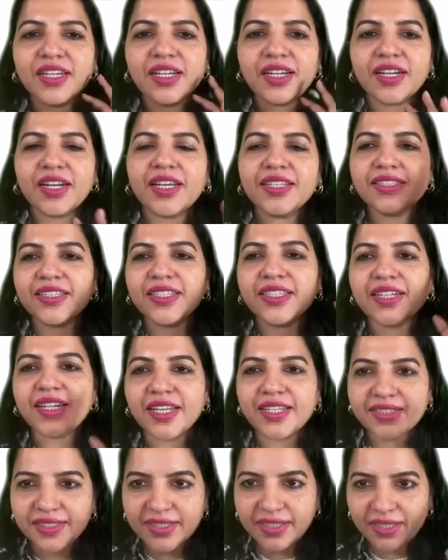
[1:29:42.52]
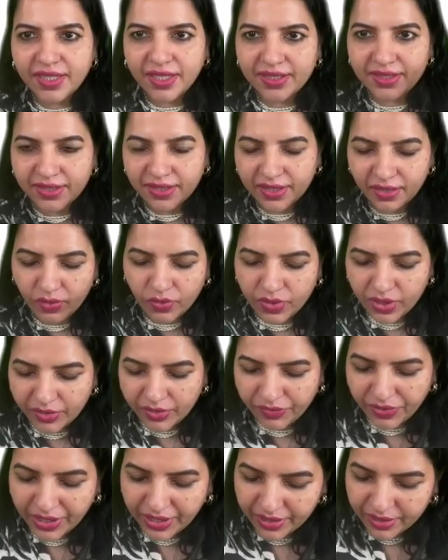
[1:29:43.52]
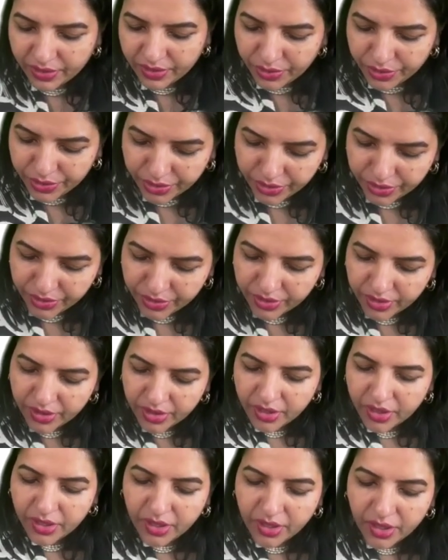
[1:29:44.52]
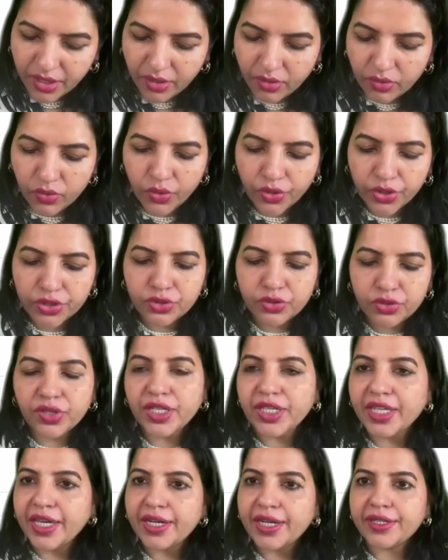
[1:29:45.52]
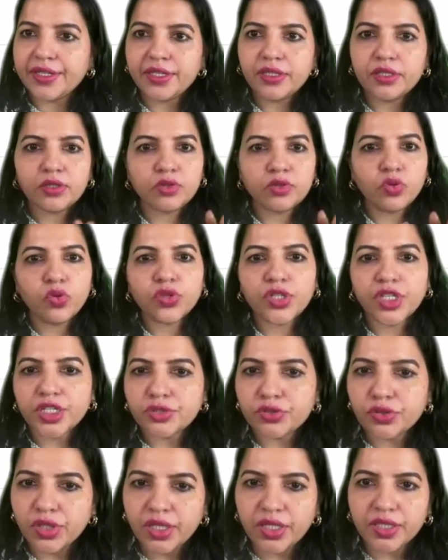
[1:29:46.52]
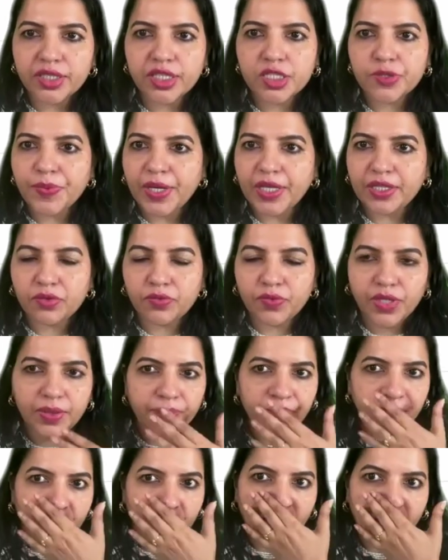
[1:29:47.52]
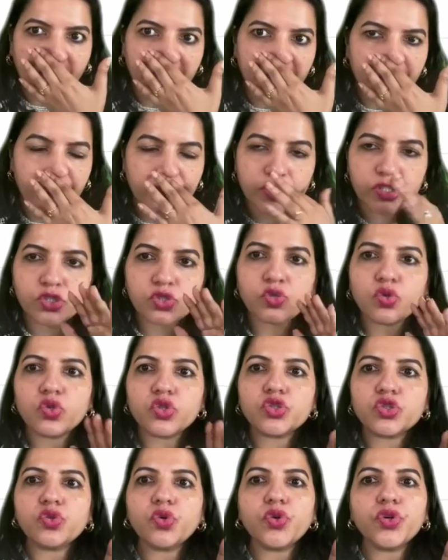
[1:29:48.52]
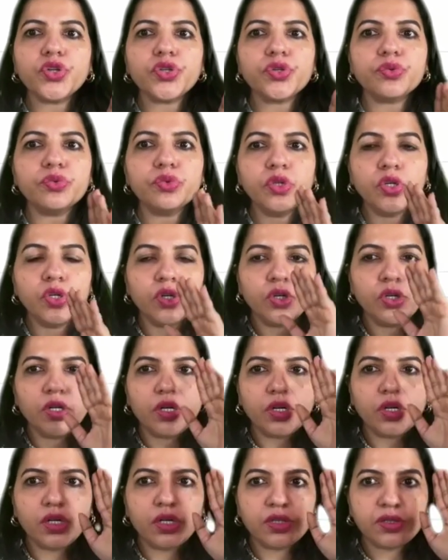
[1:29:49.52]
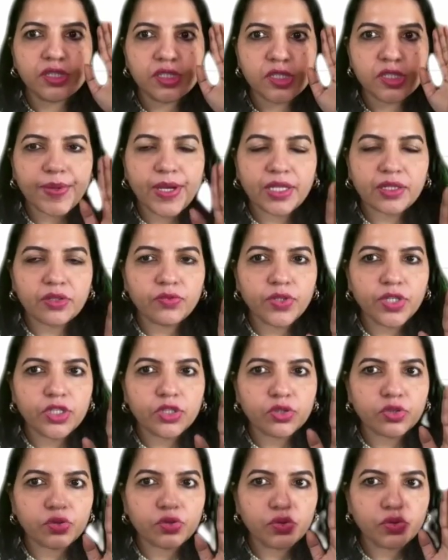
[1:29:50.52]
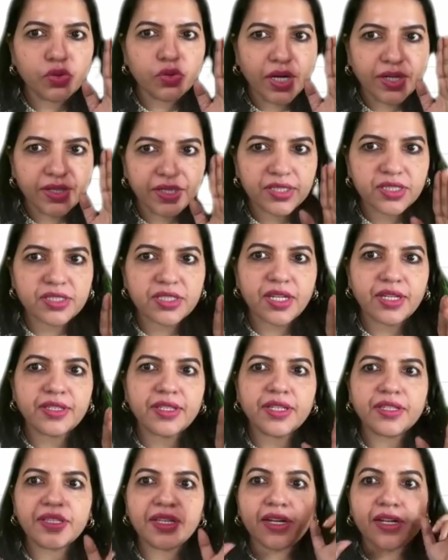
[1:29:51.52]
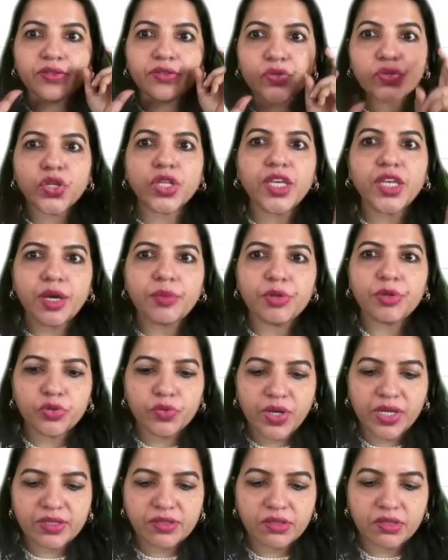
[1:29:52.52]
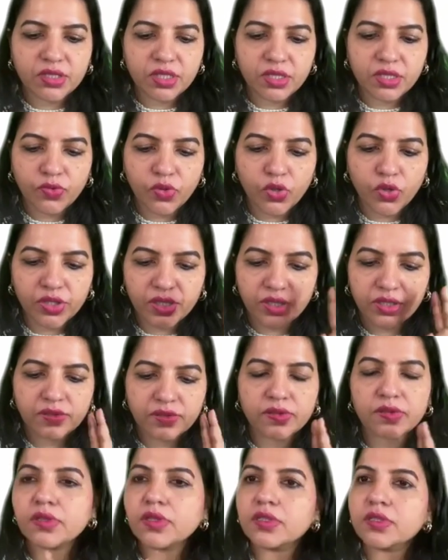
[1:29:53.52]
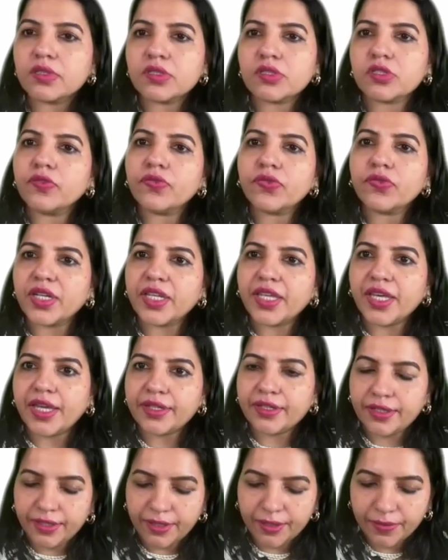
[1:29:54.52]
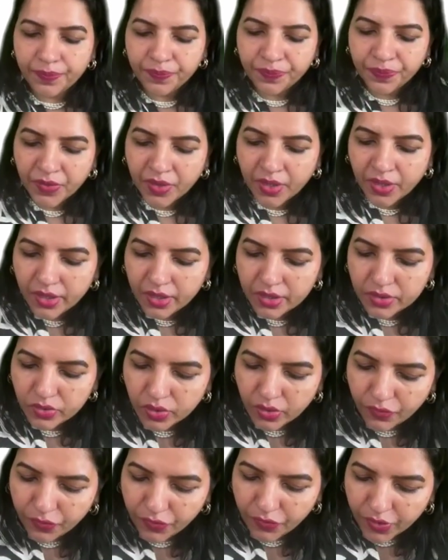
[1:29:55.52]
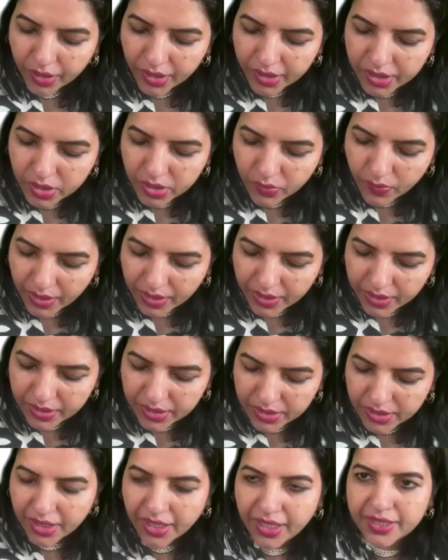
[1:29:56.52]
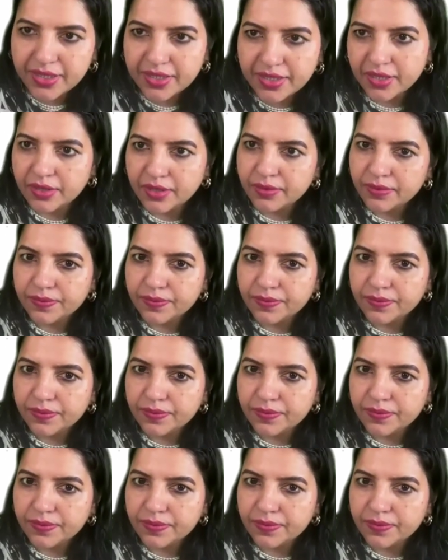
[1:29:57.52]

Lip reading: glycine, glycine, glycine. Okay, fine, good. Now going to creatinine. No need to learn this pathway. I have just shown you this pathway to understand that there are three amino acids involved in the synthesis of creatinine. So the first one is glycine.